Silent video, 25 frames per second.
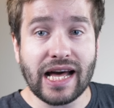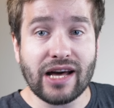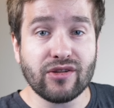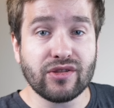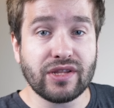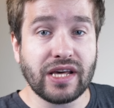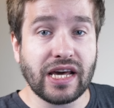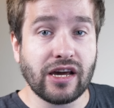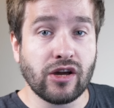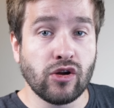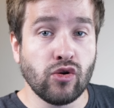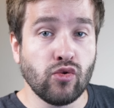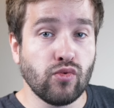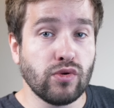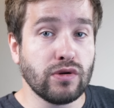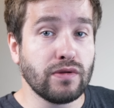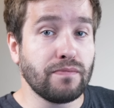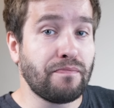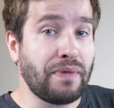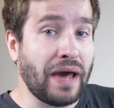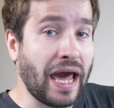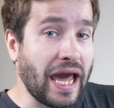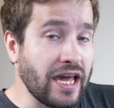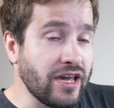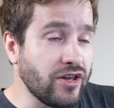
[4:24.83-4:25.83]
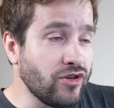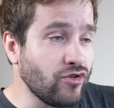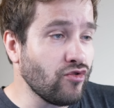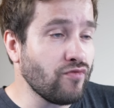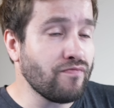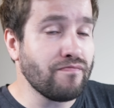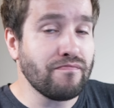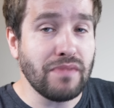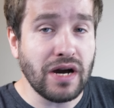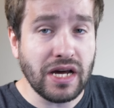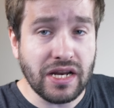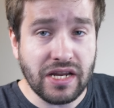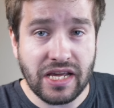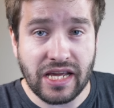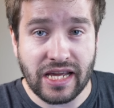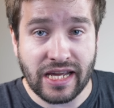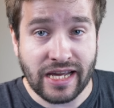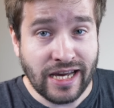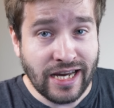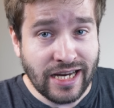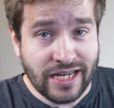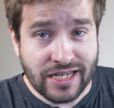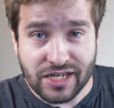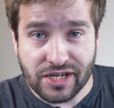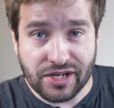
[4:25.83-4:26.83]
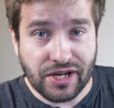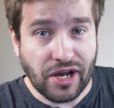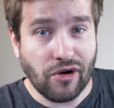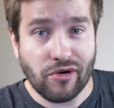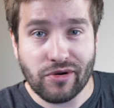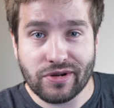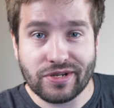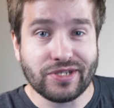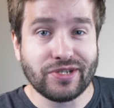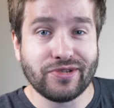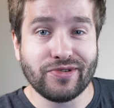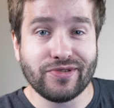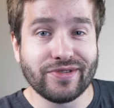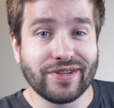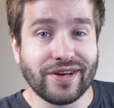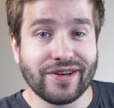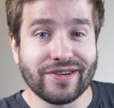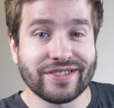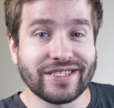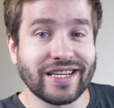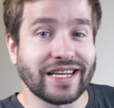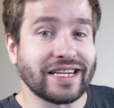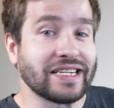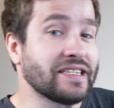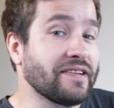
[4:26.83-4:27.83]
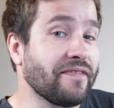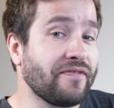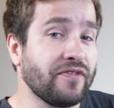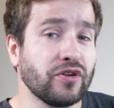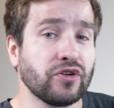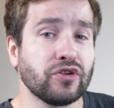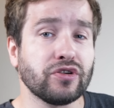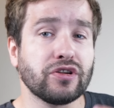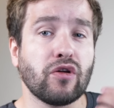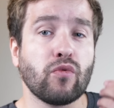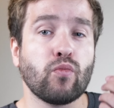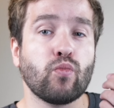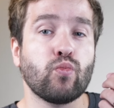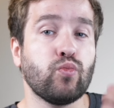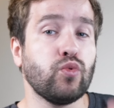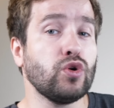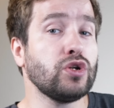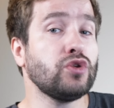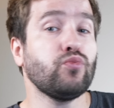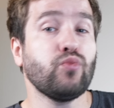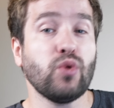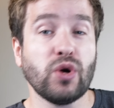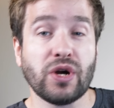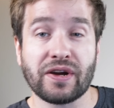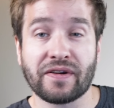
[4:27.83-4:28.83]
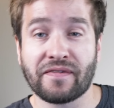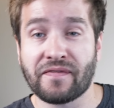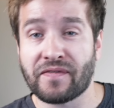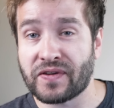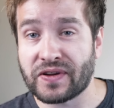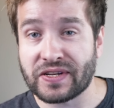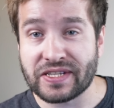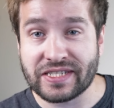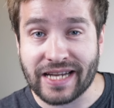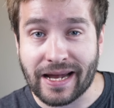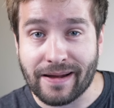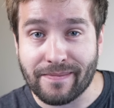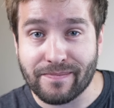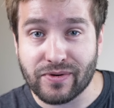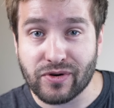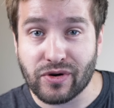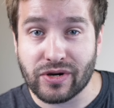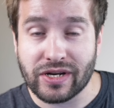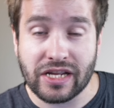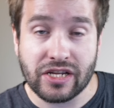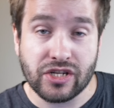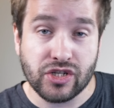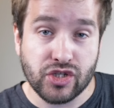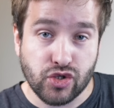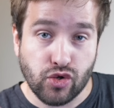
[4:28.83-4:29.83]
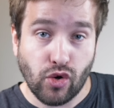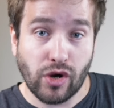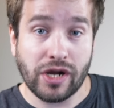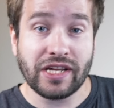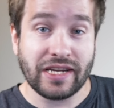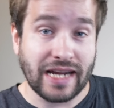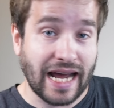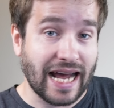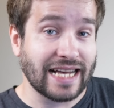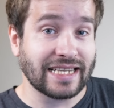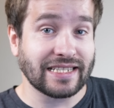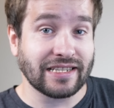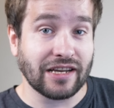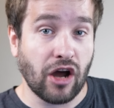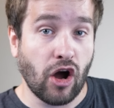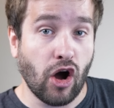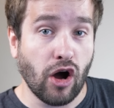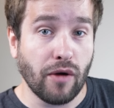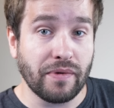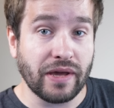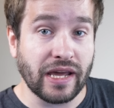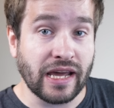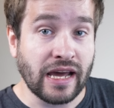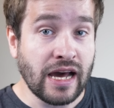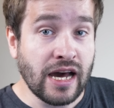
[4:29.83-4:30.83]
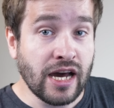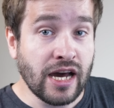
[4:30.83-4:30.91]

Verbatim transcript: out there who will pay you money to go and do those things. If you're good at woodwork, for example, and enjoy it as a hobby,